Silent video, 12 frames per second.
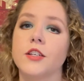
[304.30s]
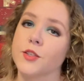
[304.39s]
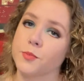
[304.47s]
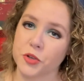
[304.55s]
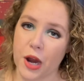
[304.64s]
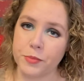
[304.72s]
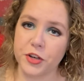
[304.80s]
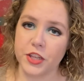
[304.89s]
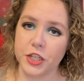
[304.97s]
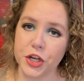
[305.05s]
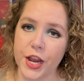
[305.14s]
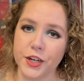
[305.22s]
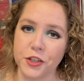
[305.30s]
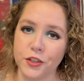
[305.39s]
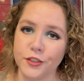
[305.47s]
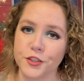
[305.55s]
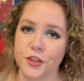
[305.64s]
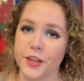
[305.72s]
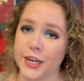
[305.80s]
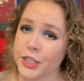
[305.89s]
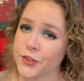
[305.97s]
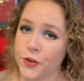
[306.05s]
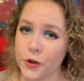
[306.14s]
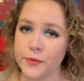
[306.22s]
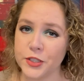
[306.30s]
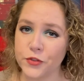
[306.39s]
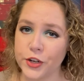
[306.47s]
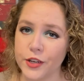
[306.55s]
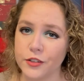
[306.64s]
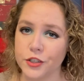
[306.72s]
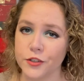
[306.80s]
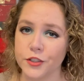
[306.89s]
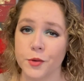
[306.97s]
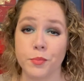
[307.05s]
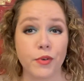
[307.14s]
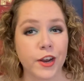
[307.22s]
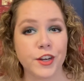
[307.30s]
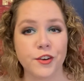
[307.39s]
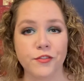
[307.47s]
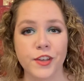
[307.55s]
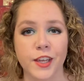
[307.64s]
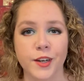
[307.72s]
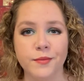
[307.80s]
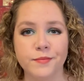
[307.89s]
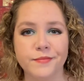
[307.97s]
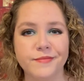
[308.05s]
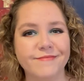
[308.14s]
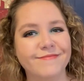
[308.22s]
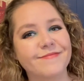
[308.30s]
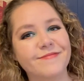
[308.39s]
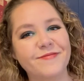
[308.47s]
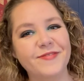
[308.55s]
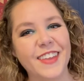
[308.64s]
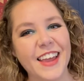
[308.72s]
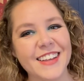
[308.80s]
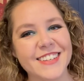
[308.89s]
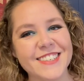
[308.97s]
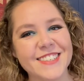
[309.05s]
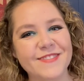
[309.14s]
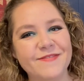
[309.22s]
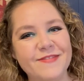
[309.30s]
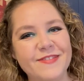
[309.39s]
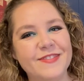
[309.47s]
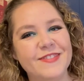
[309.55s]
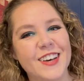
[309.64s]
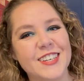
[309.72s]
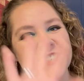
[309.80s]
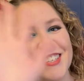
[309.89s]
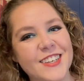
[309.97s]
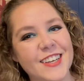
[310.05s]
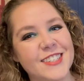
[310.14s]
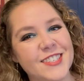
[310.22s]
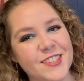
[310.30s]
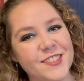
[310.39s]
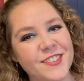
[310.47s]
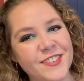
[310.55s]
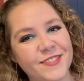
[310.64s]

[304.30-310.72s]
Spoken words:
Subscribe to the channel so the next Votemas video shows up right in your feed. Thanks. I'll see you again soon.